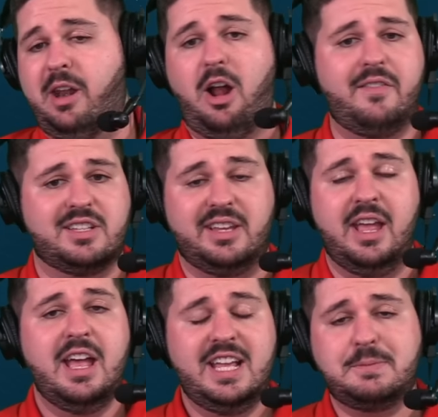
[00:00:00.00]
And obviously,
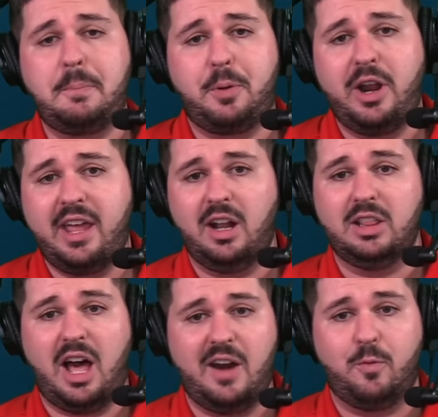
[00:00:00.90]
he's been putting in a
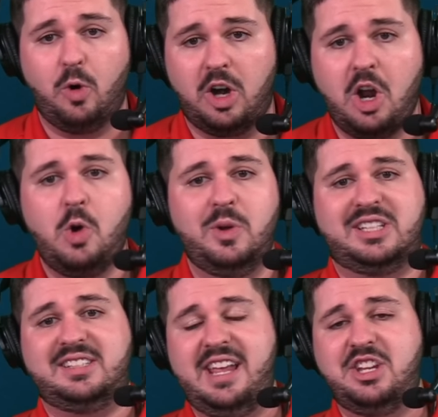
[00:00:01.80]
lot of work with
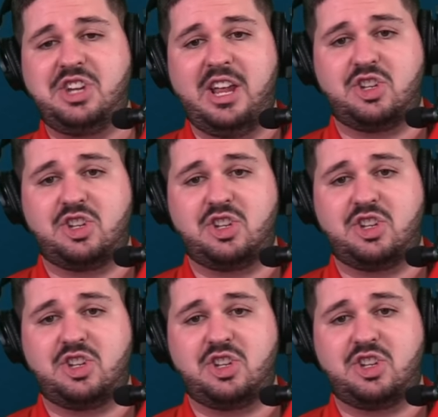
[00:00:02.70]
C.J.